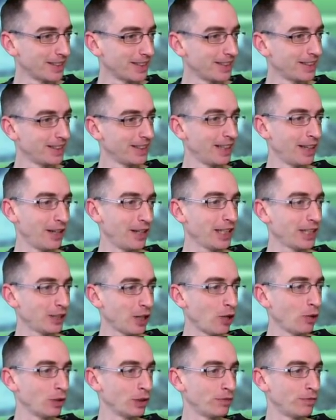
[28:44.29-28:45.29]
You know, this
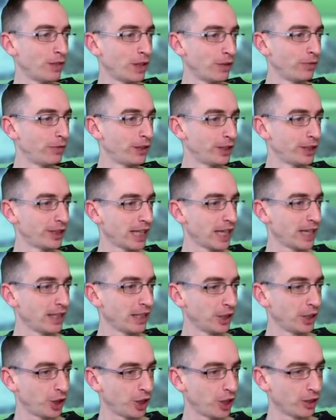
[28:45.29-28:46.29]
hole's fun for a send it
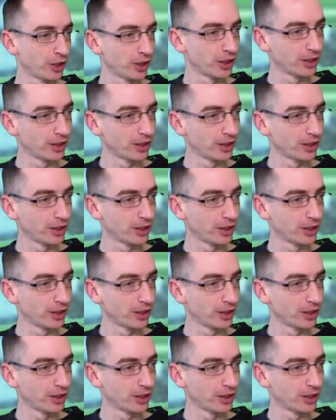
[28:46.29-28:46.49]
shot.